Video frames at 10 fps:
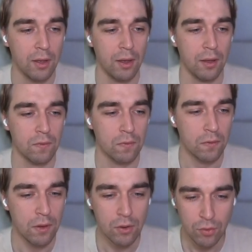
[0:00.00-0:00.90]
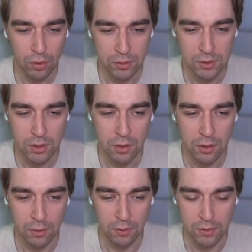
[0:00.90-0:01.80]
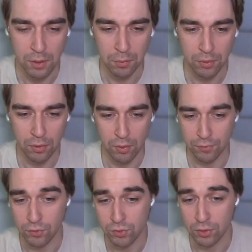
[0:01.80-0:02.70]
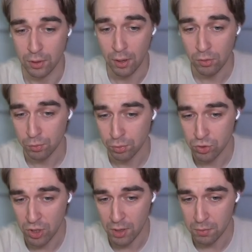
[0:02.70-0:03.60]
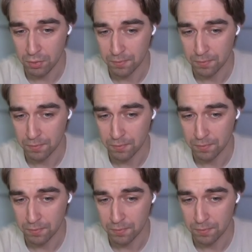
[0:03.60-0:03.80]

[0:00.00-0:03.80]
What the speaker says: And here you can see an example of using the output shape.